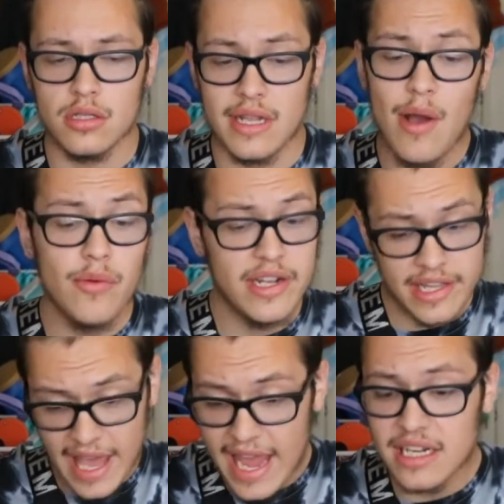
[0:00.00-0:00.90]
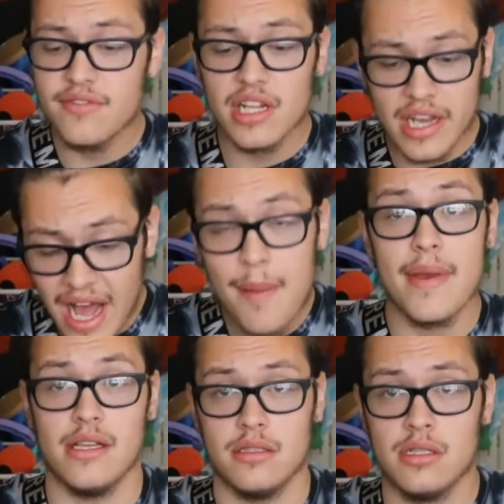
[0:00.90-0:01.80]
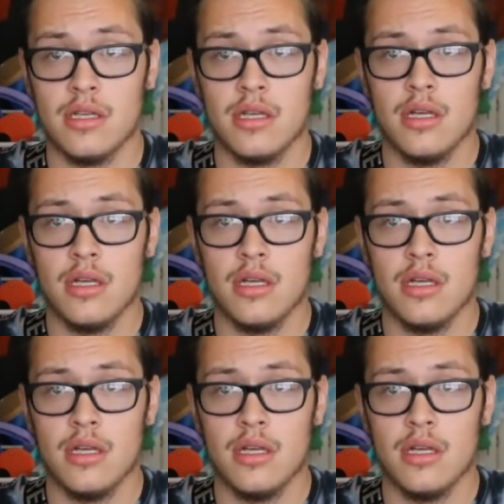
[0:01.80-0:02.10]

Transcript: Now we need to get active in the comments.